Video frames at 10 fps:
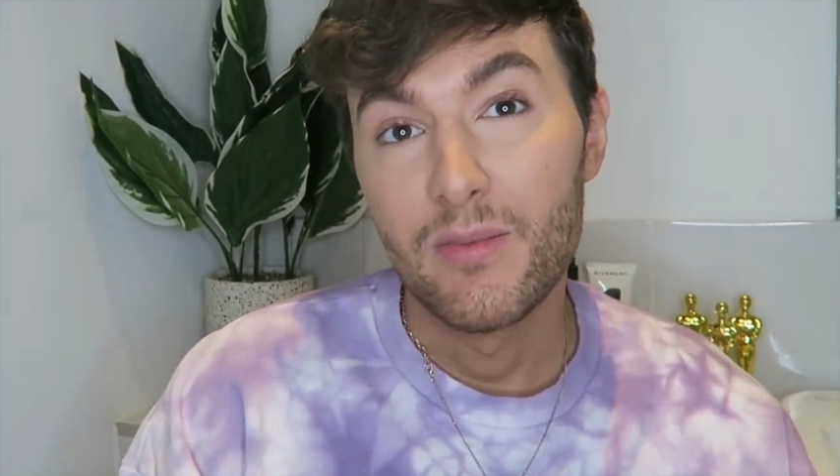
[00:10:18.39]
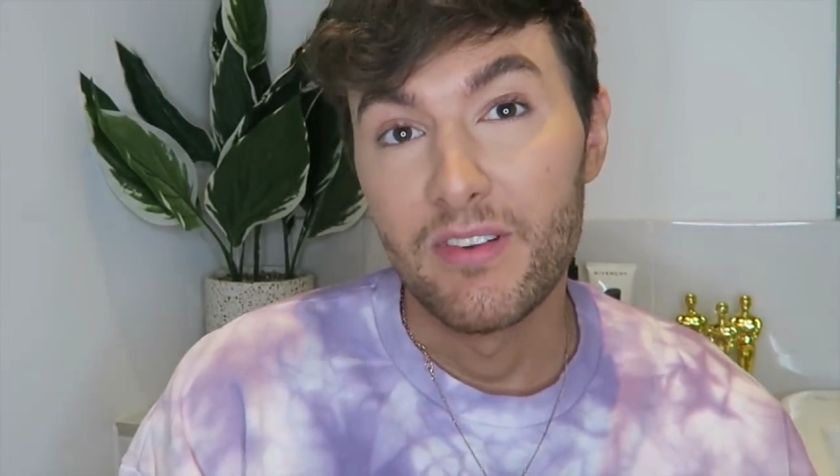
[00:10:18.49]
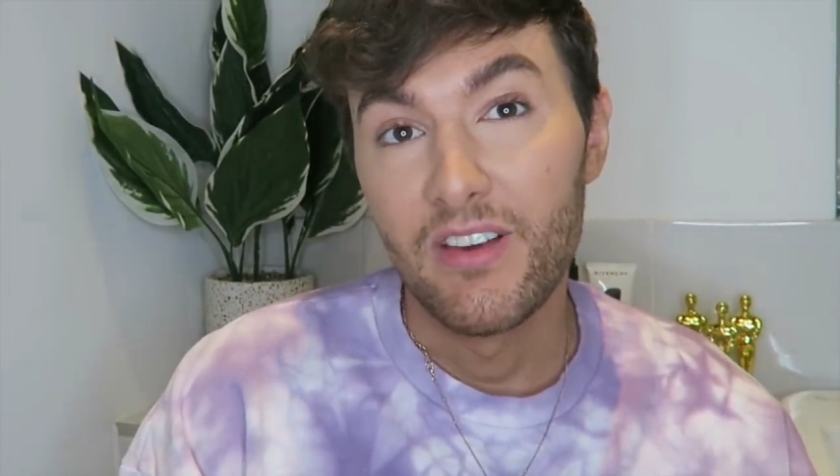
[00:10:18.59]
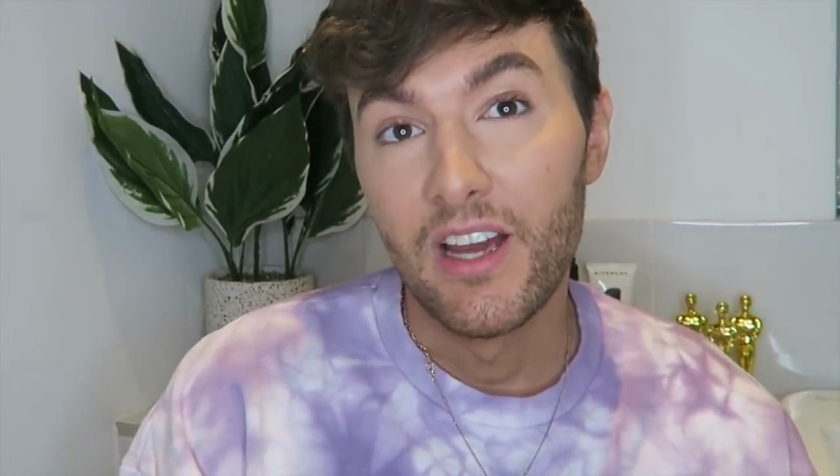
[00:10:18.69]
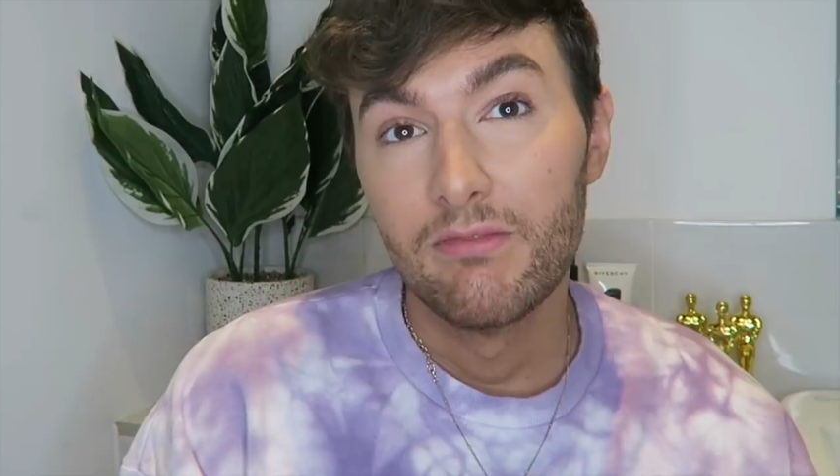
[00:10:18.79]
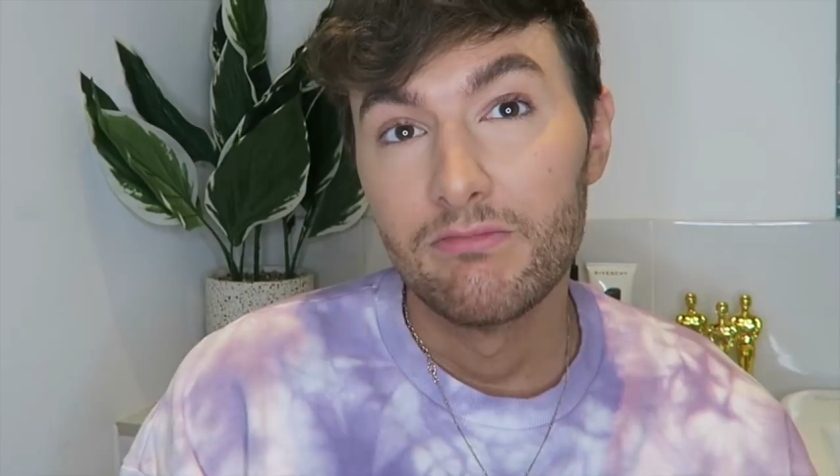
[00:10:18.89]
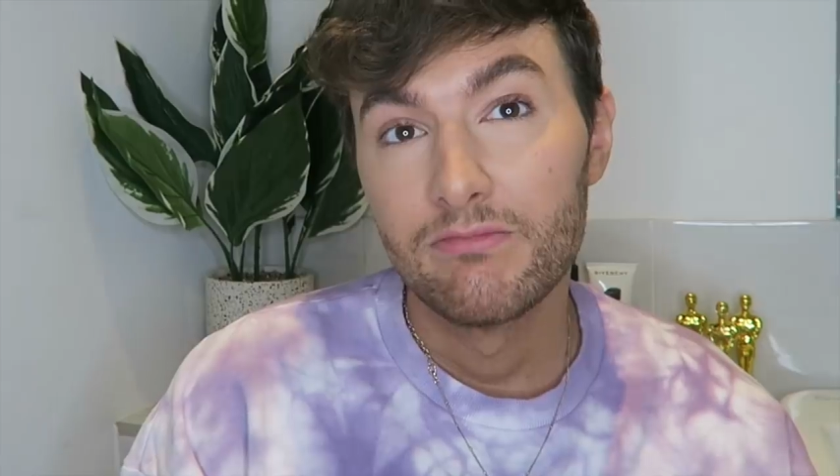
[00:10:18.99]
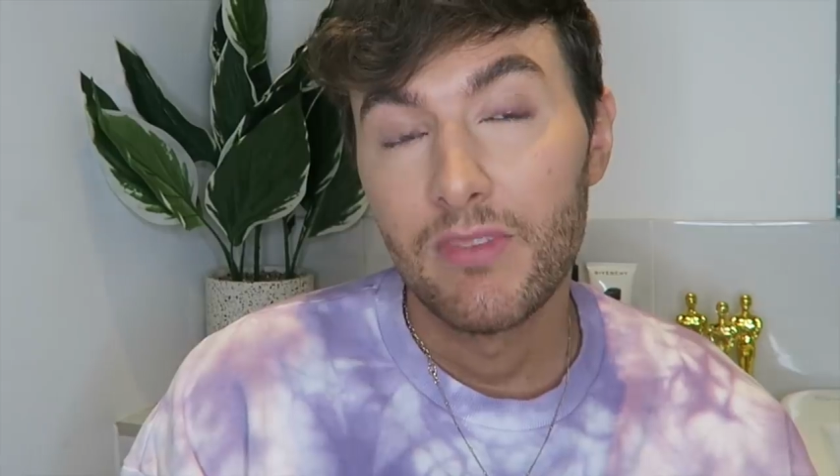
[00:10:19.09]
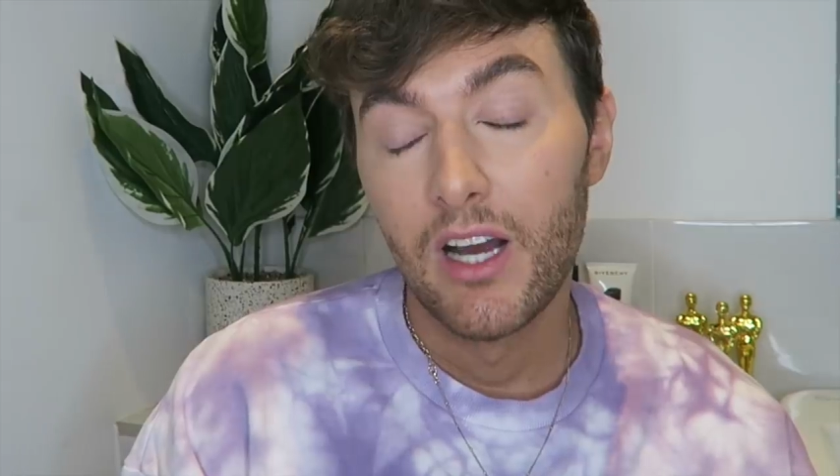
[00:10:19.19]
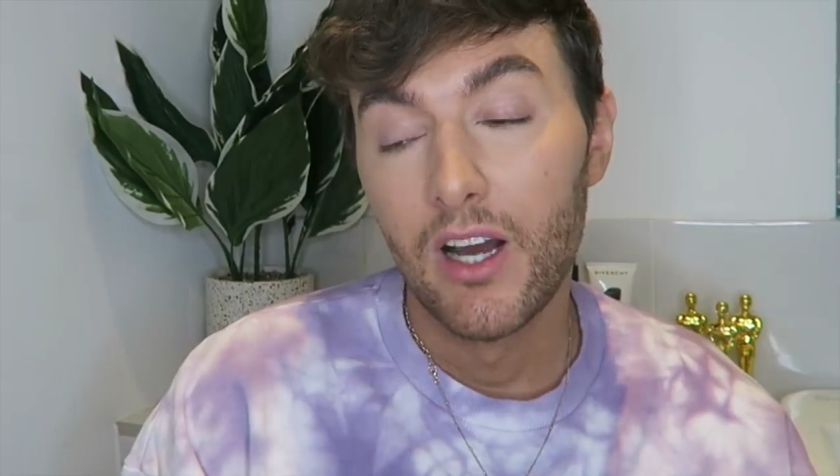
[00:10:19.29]
to be fair.
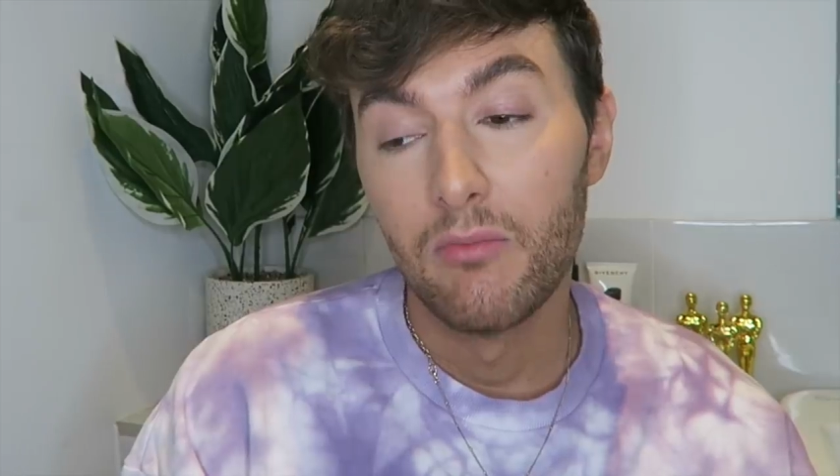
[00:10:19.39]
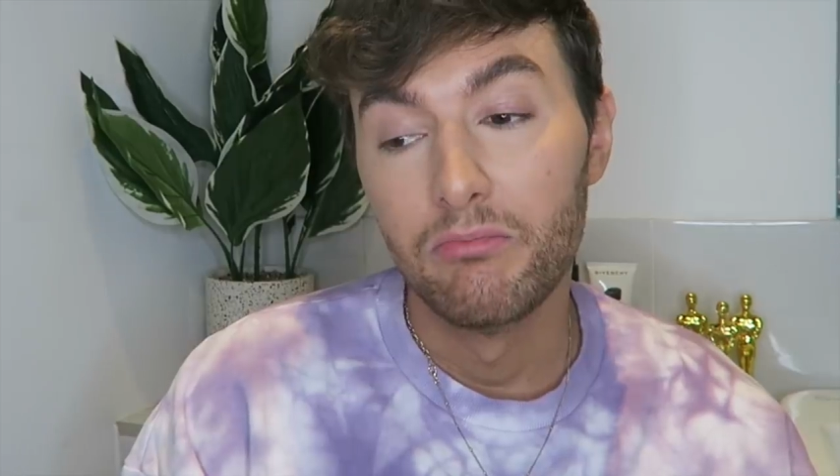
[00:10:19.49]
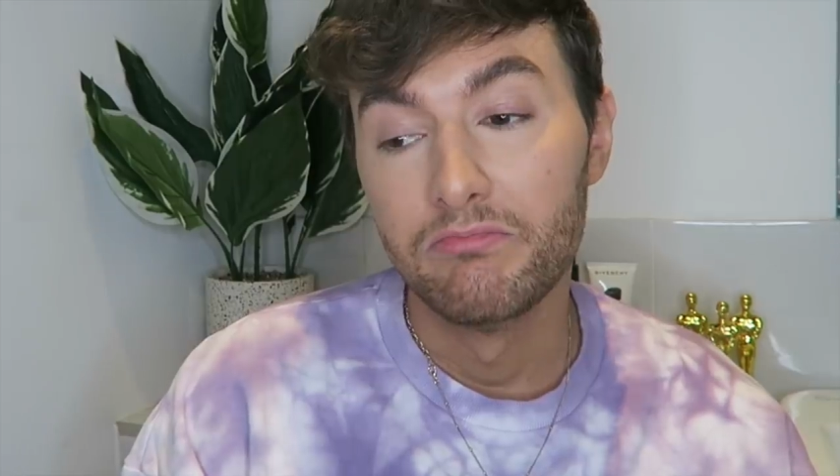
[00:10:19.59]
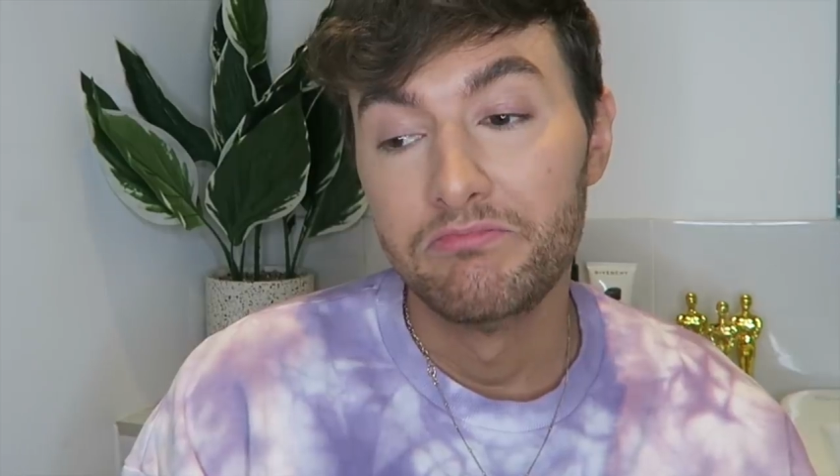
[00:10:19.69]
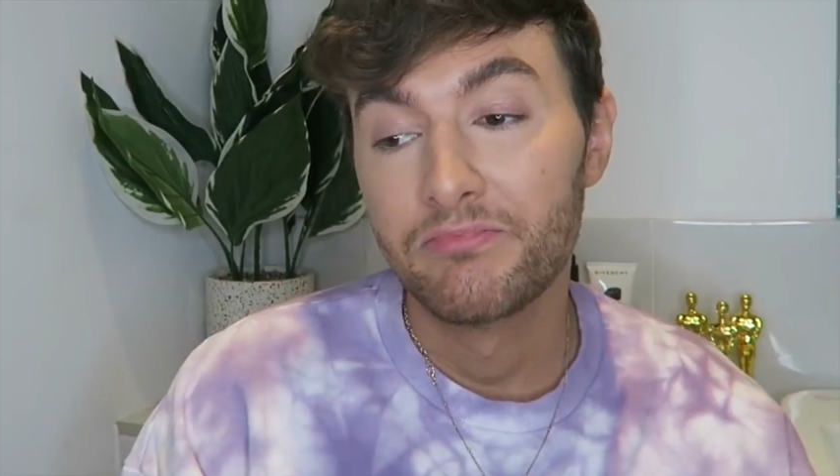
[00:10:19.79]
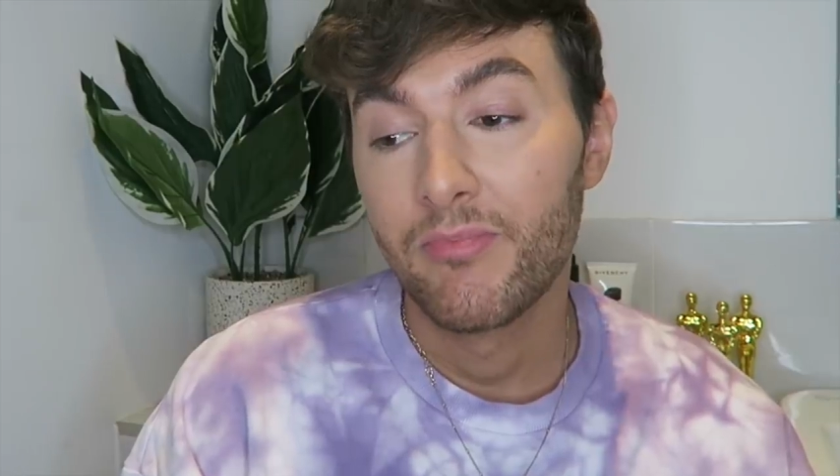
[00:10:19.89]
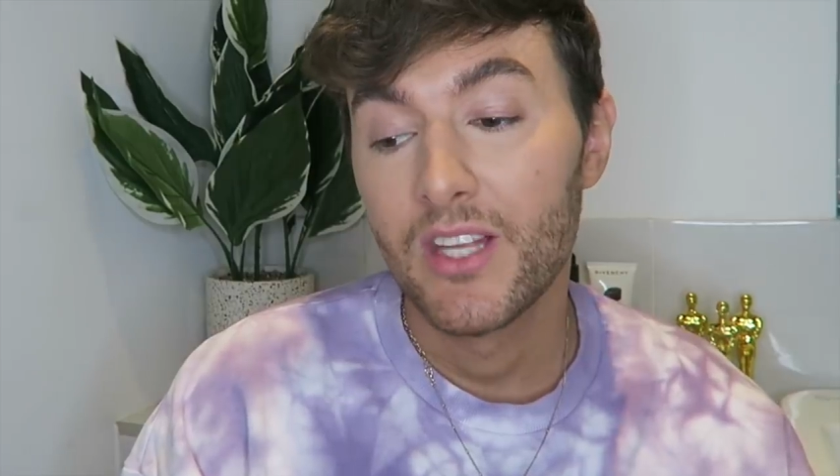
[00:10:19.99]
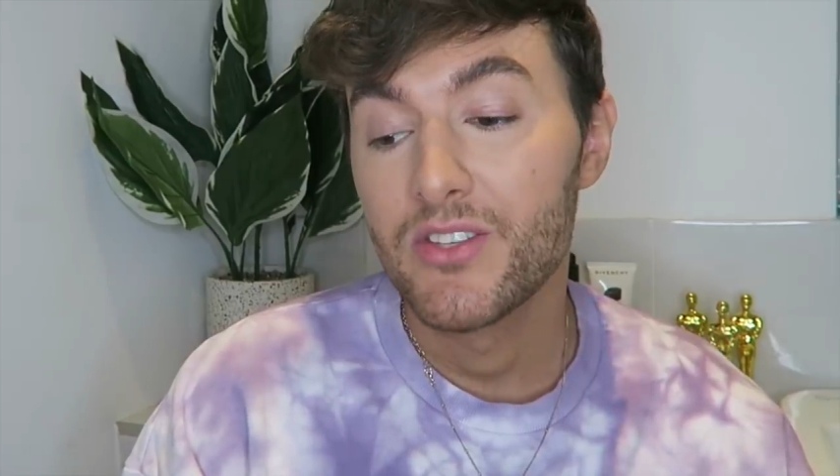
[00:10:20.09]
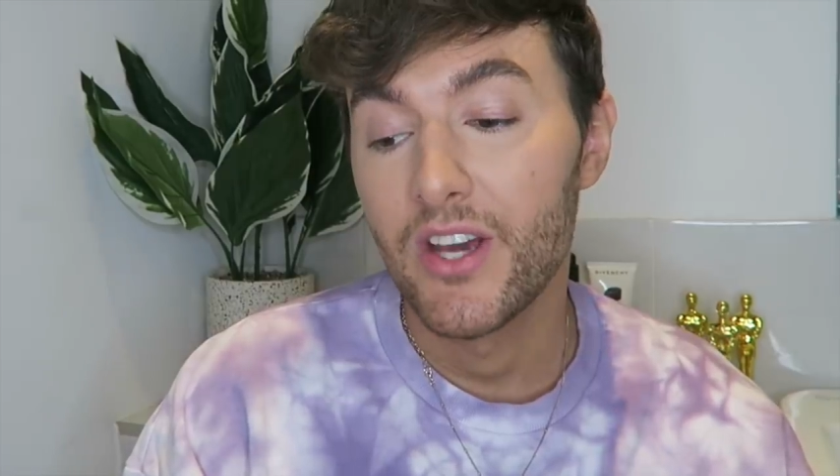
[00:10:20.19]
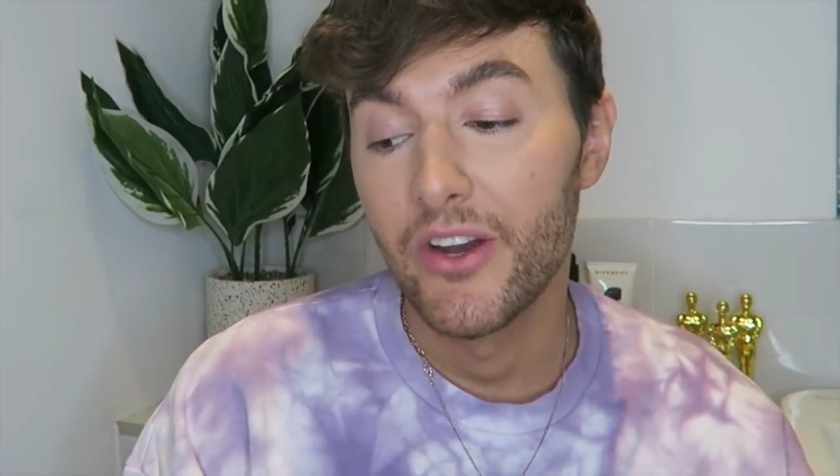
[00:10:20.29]

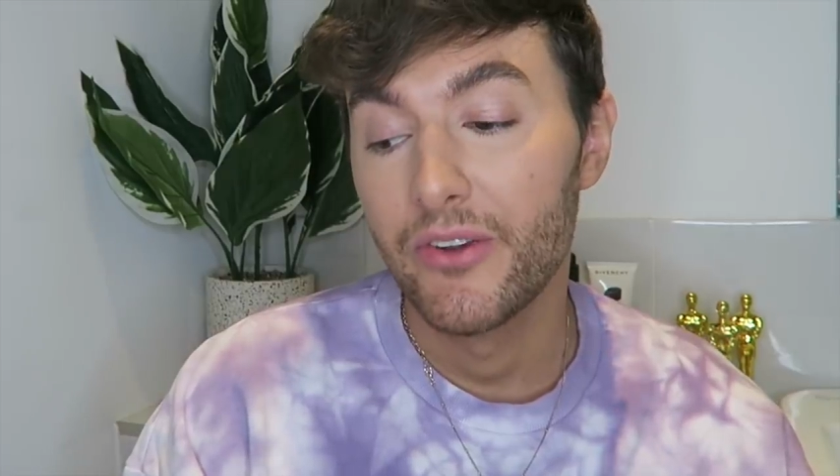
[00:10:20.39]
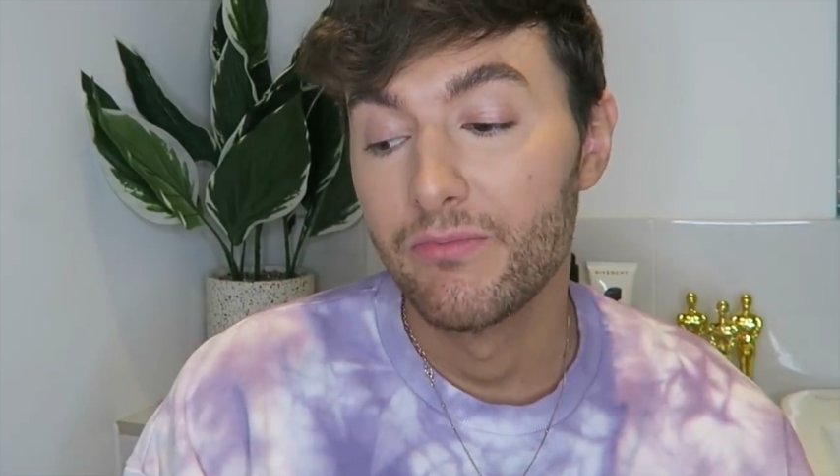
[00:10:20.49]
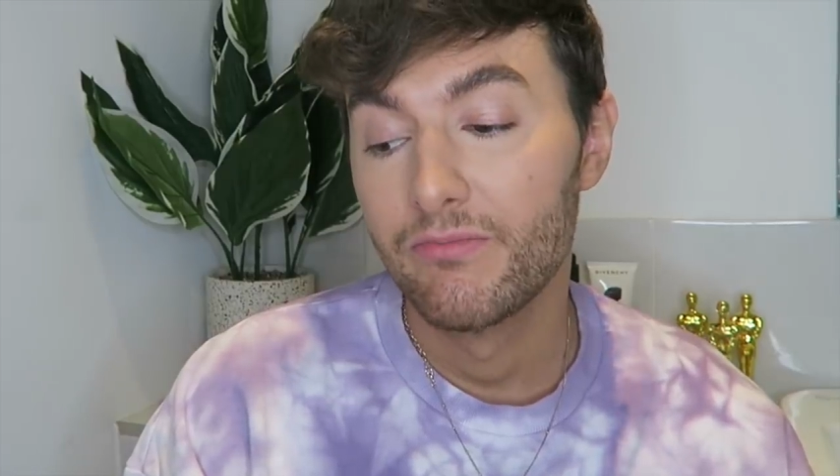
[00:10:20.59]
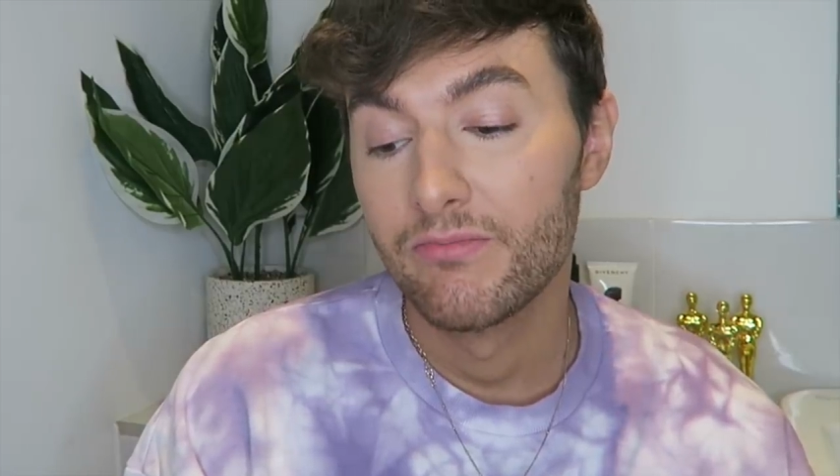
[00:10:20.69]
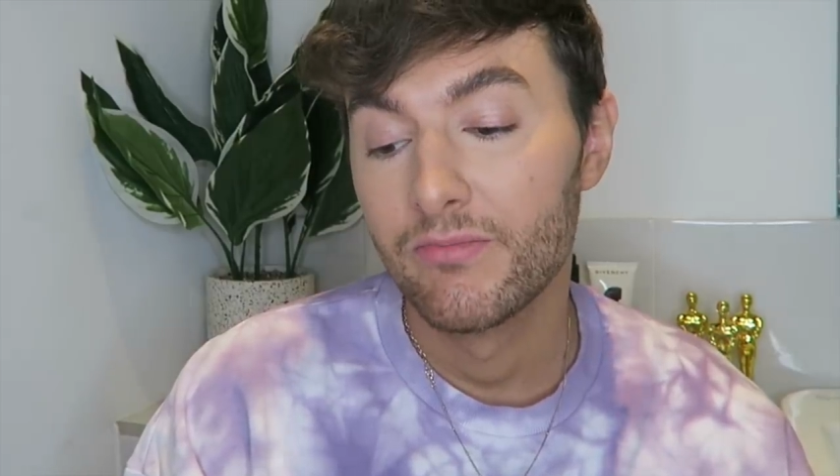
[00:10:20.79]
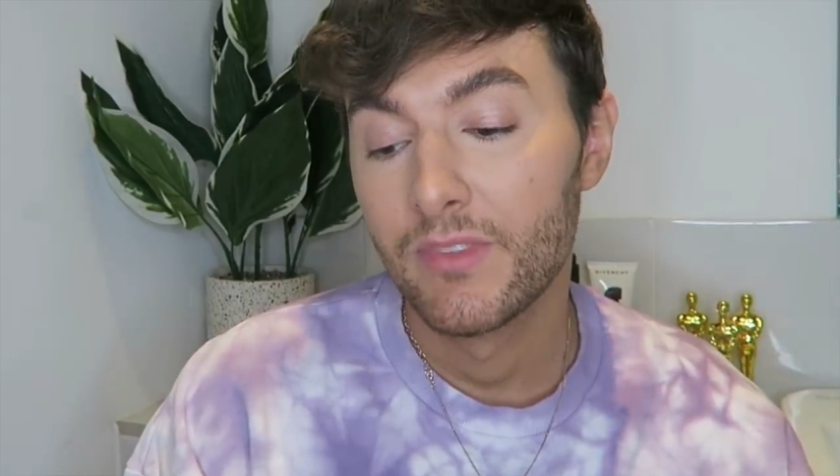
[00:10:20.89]
So